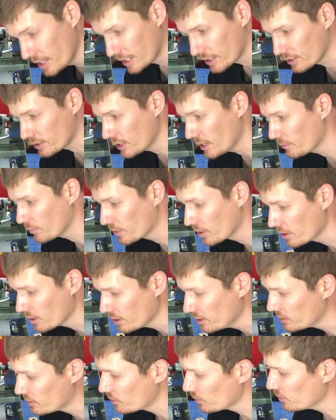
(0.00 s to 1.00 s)
next step, we're going
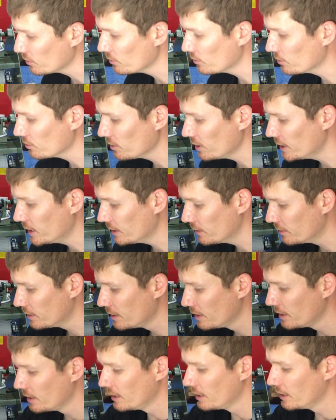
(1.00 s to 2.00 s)
to install all
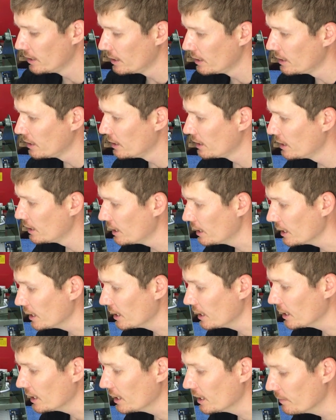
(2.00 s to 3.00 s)

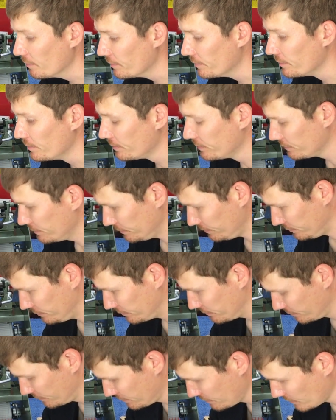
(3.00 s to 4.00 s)
our
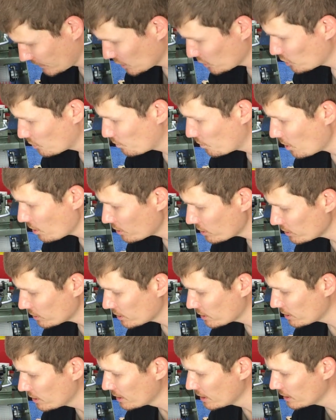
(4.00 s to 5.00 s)

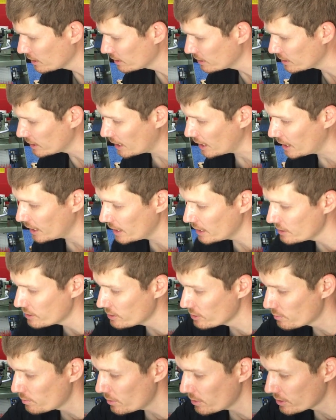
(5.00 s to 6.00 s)
sprockets. So
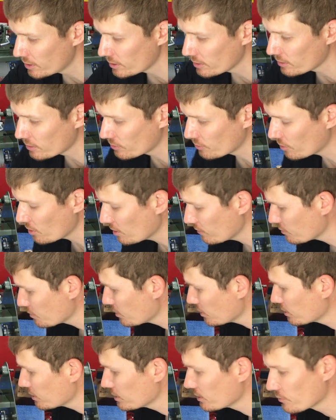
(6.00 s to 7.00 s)
engine sprockets, drive
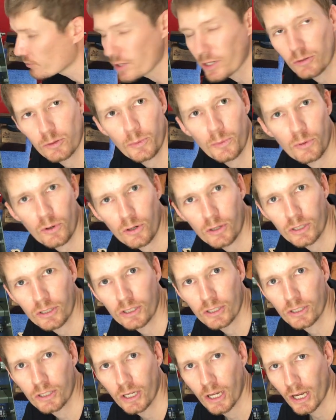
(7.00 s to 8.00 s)
sprockets, reel
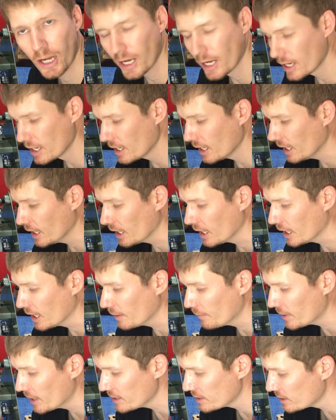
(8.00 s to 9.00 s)
sprockets.
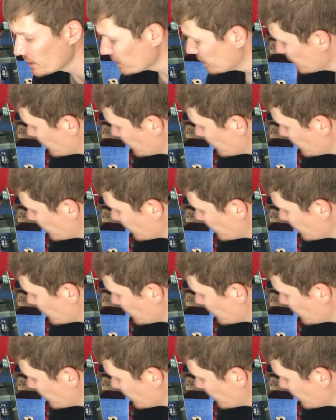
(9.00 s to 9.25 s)
Basically